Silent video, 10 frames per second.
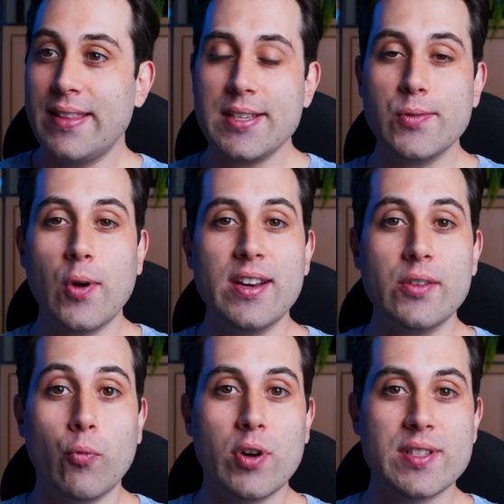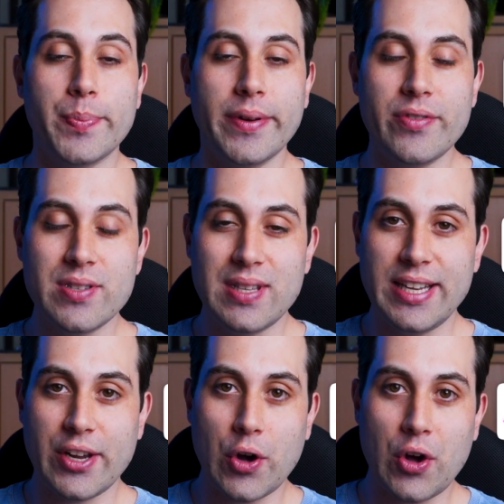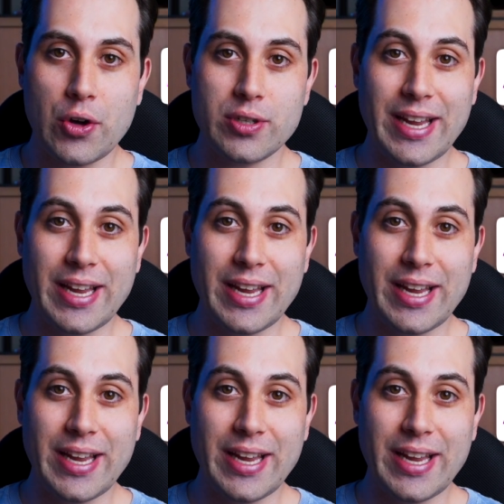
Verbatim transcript: This one was previously called